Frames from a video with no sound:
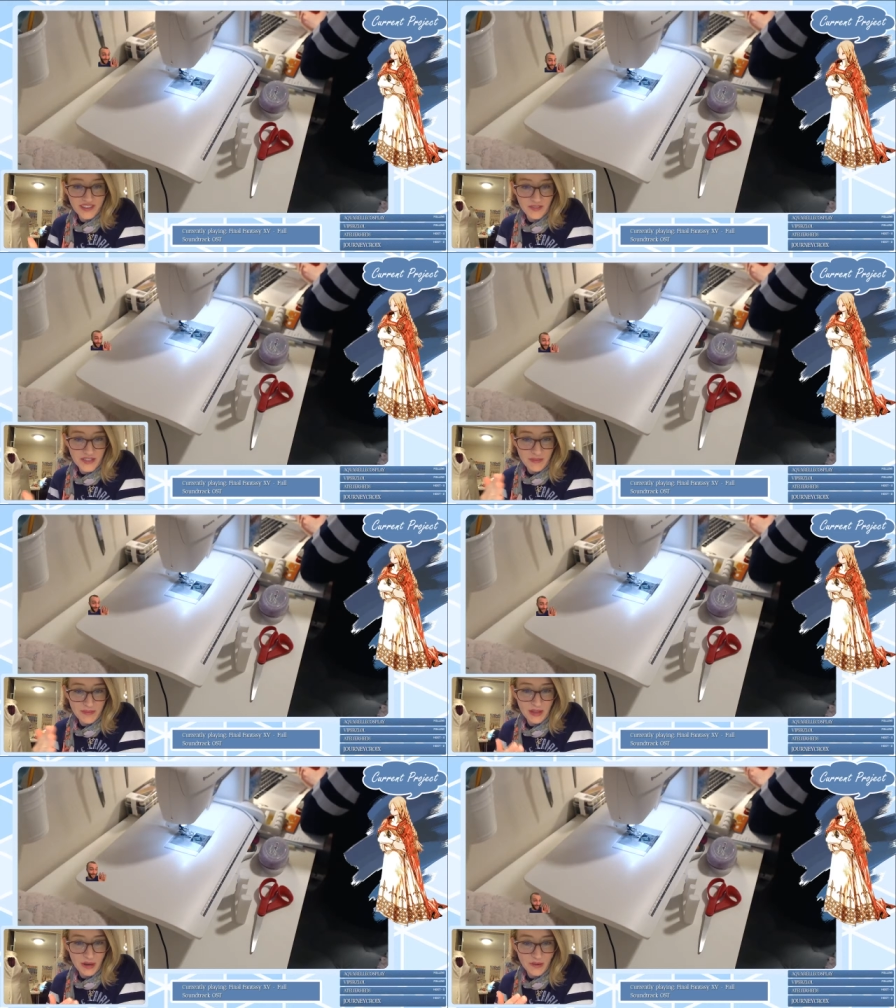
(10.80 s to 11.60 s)
every time
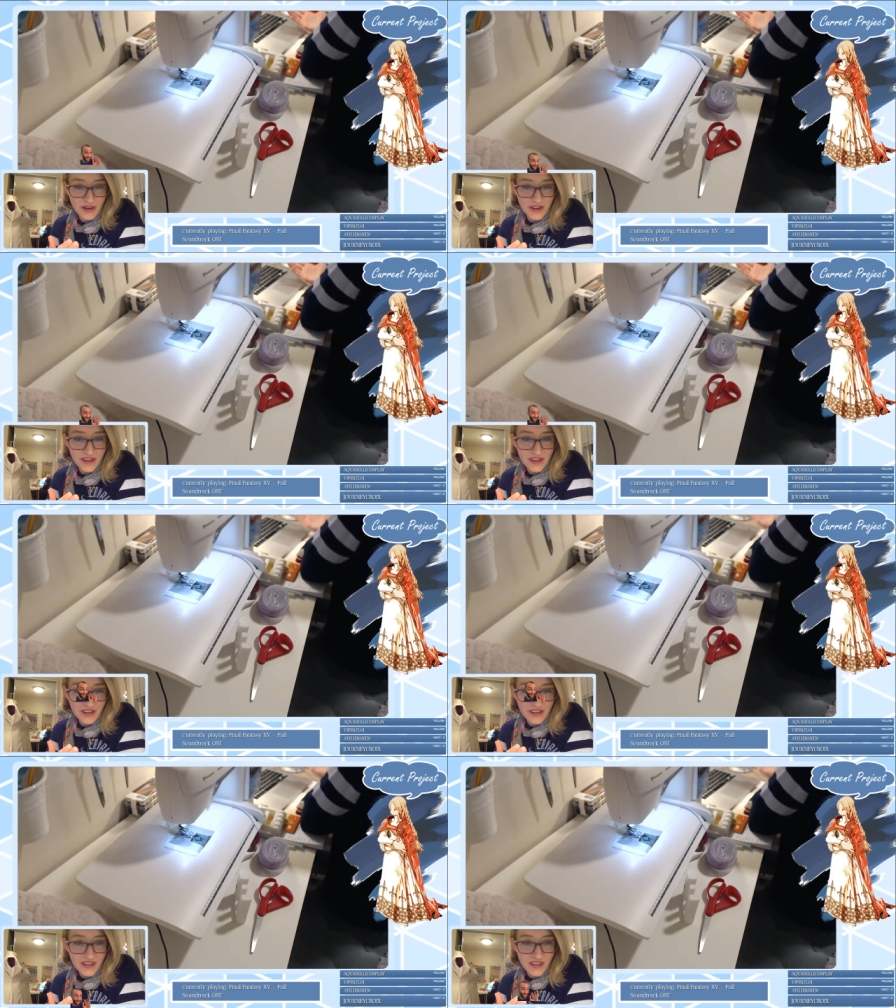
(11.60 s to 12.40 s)
I lower.
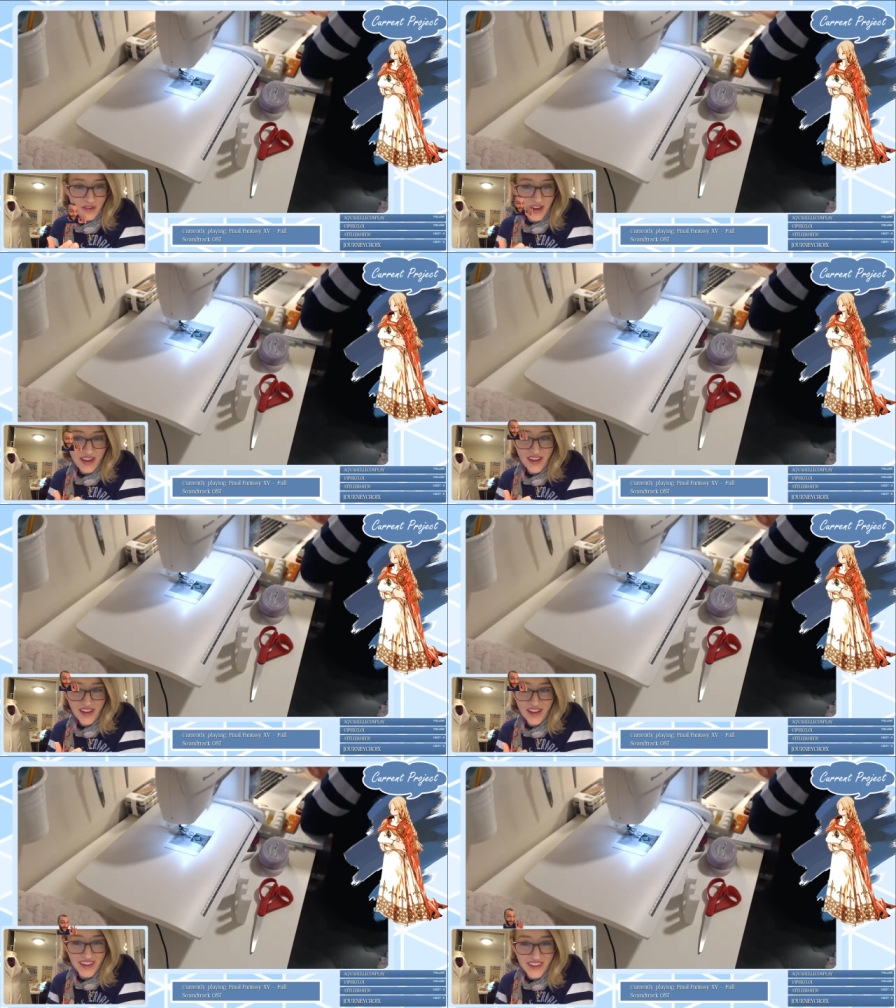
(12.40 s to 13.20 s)
Oh hey,